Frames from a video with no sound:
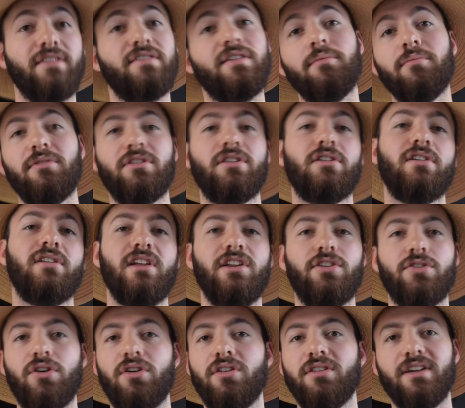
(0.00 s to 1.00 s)
similarly
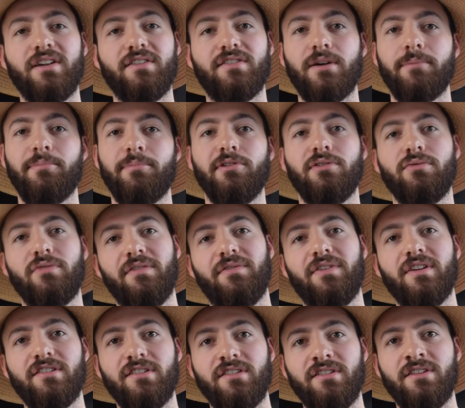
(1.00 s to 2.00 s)
to all the examples we
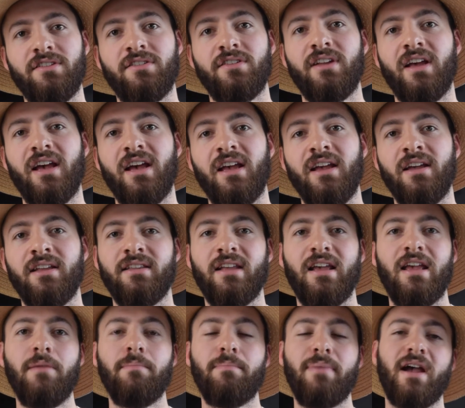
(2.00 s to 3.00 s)
visited today,
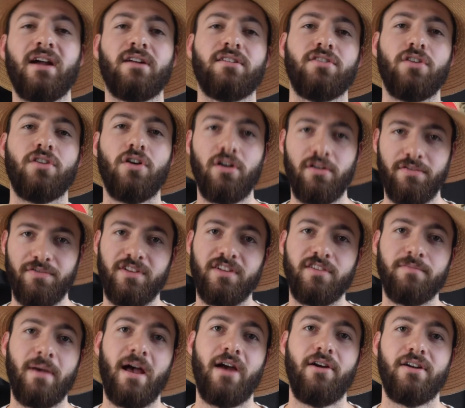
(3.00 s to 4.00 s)
the impacts of
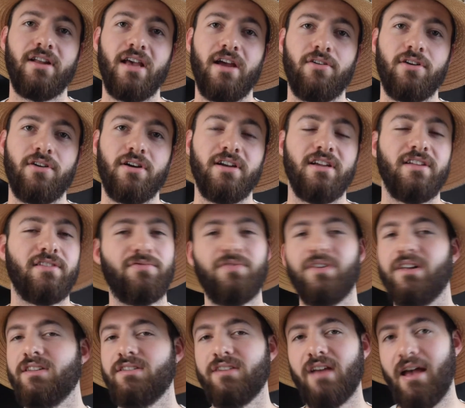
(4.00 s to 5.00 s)
this pirate era is
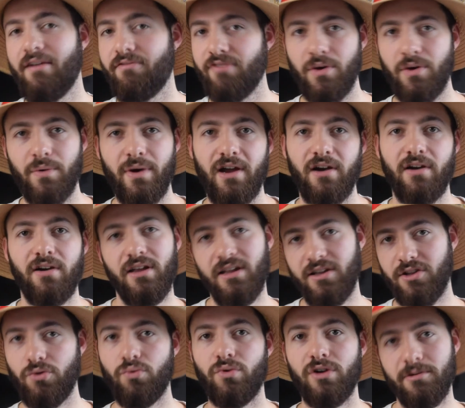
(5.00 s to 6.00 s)
felt everywhere
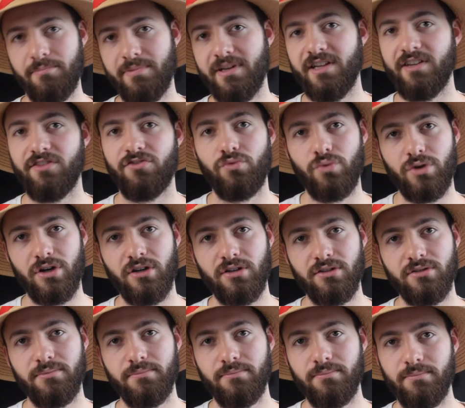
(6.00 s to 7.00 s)
in the One Piece
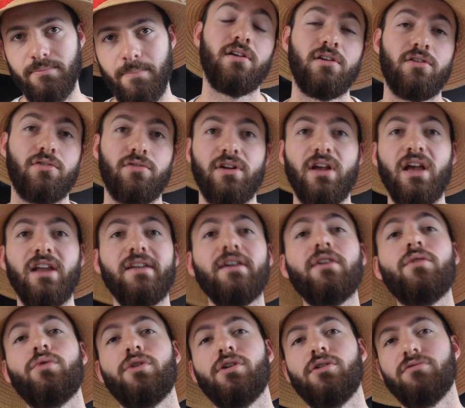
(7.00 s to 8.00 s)
world. Creating
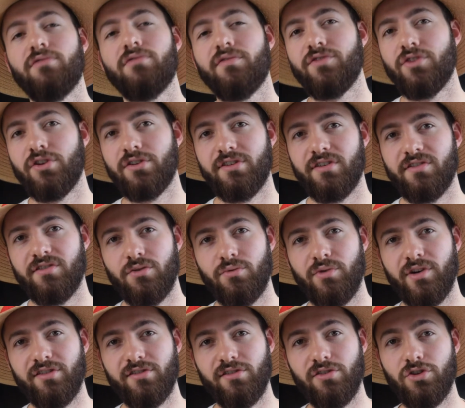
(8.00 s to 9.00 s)
a world with not just a
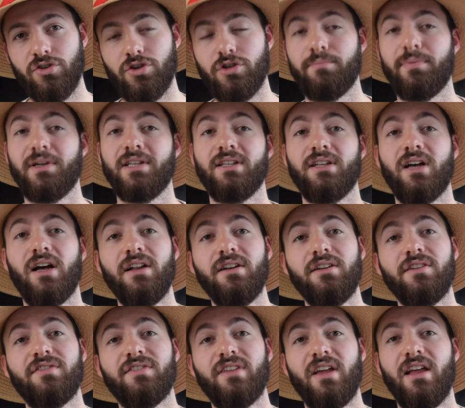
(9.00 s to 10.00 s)
rich lore, but an
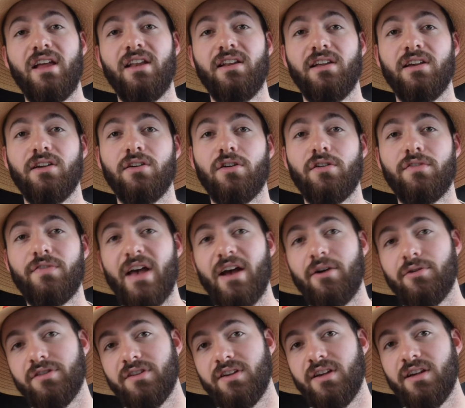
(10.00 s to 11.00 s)
understanding of
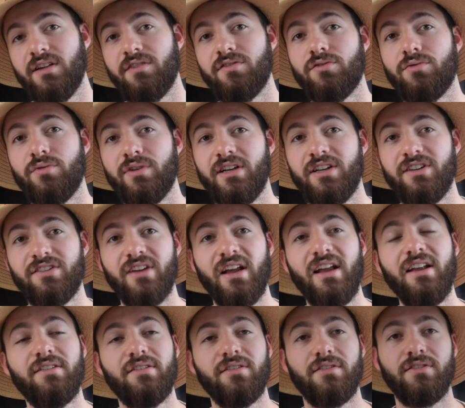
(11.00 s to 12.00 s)
how its history
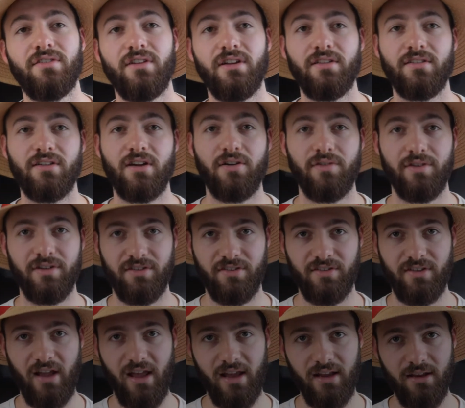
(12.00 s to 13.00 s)
changes its current
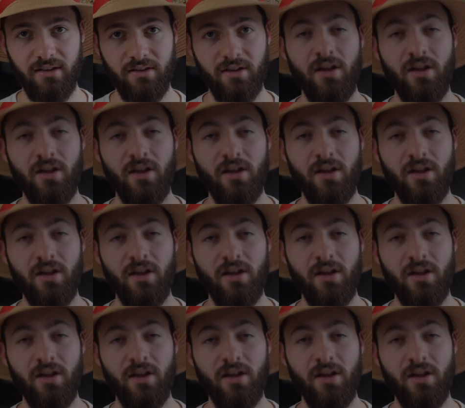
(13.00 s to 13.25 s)
state